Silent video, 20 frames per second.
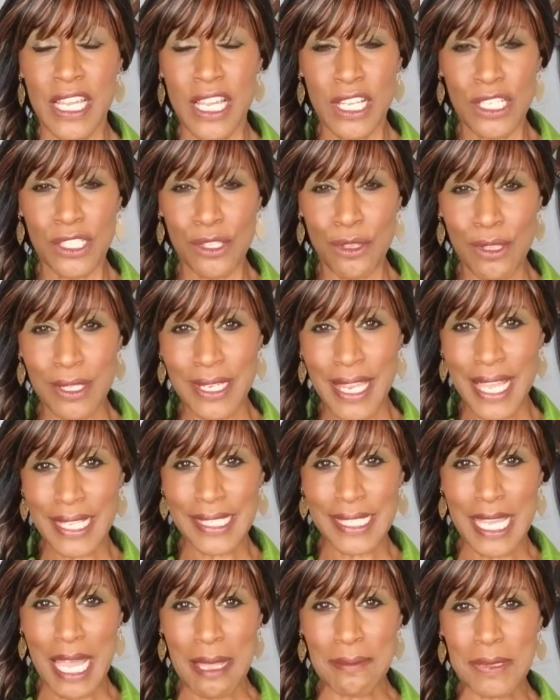So the next
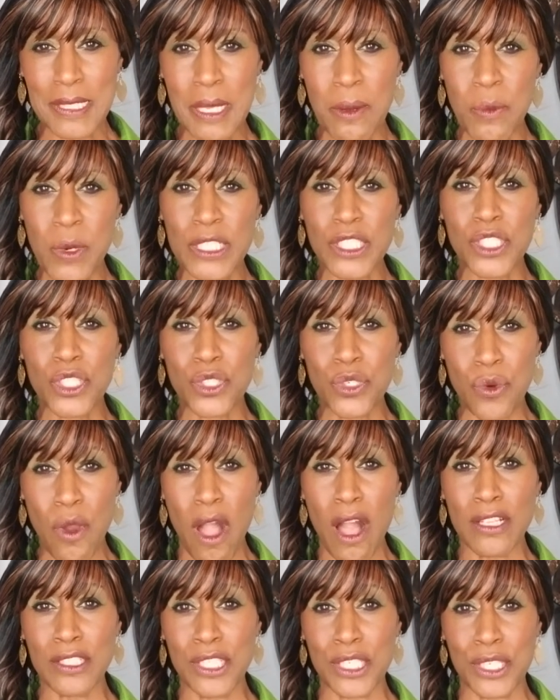time someone's
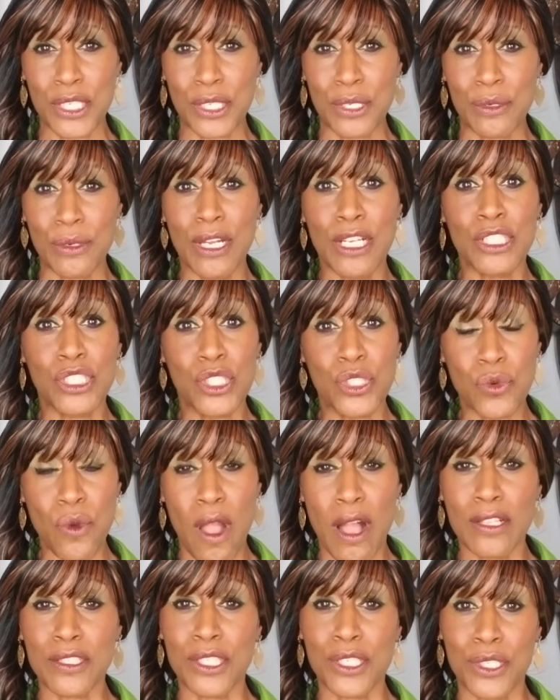drawn to you,
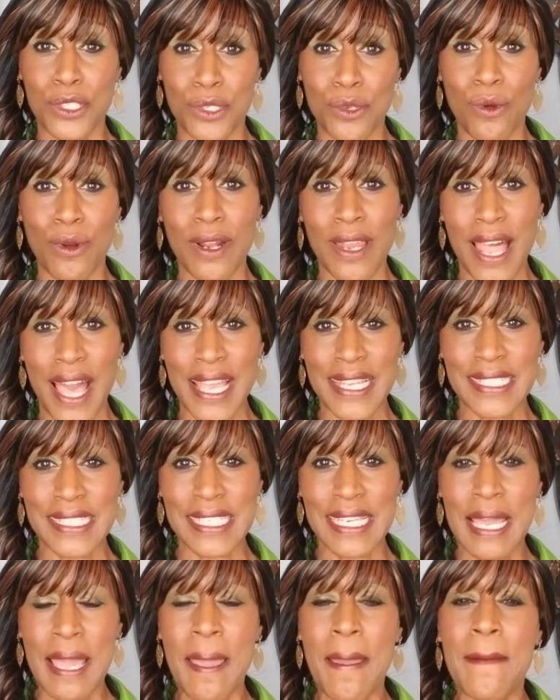drawn to your light,
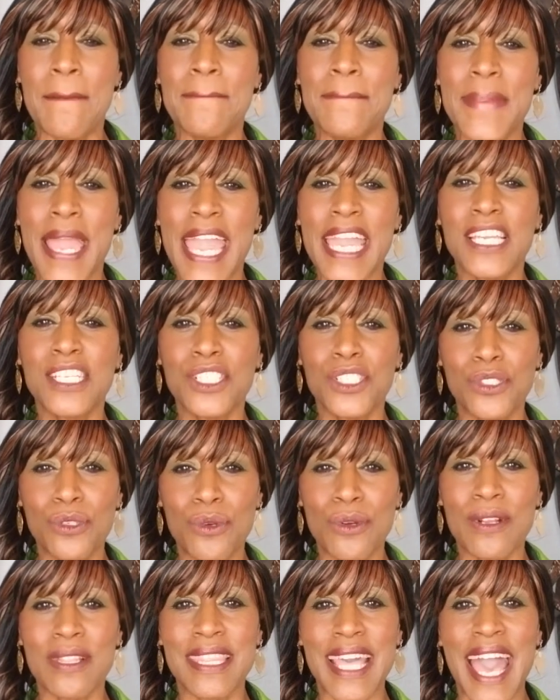make
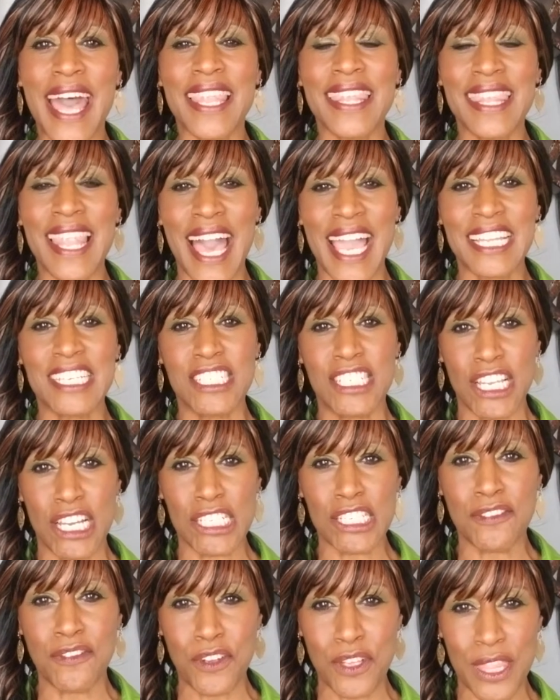sure that light
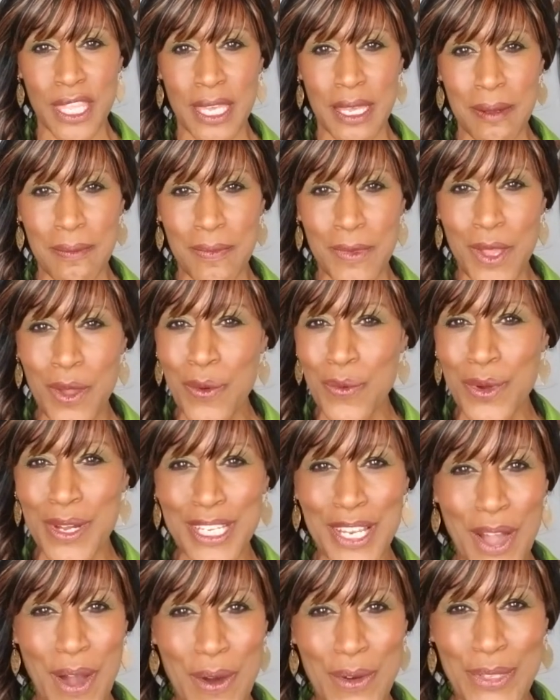does for them
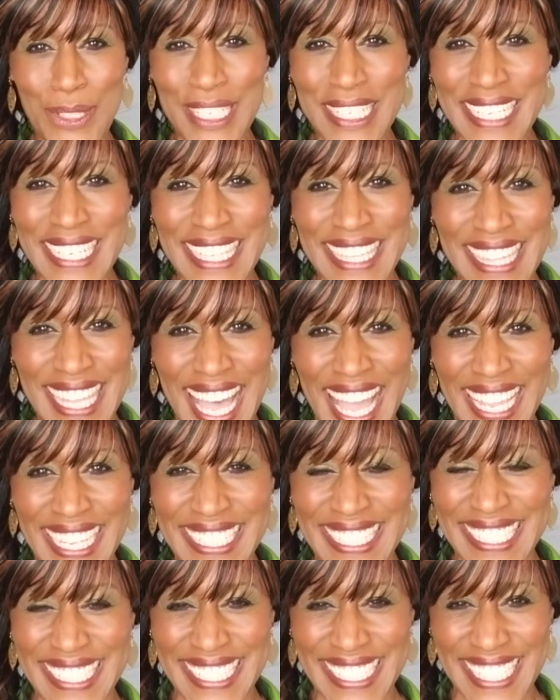what only
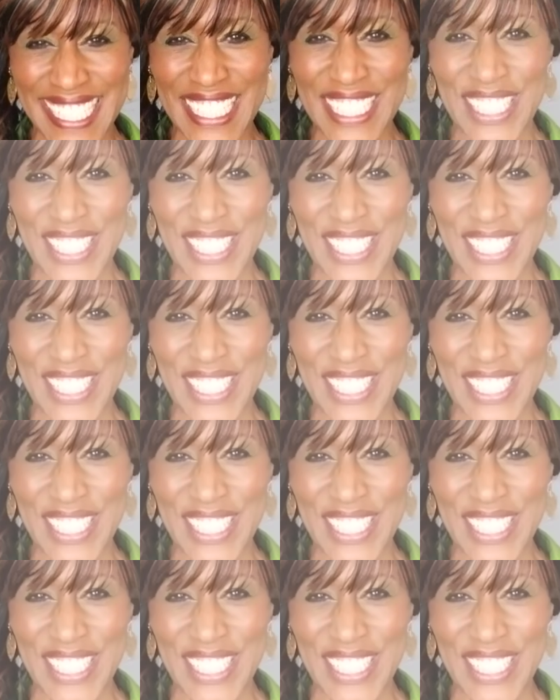light can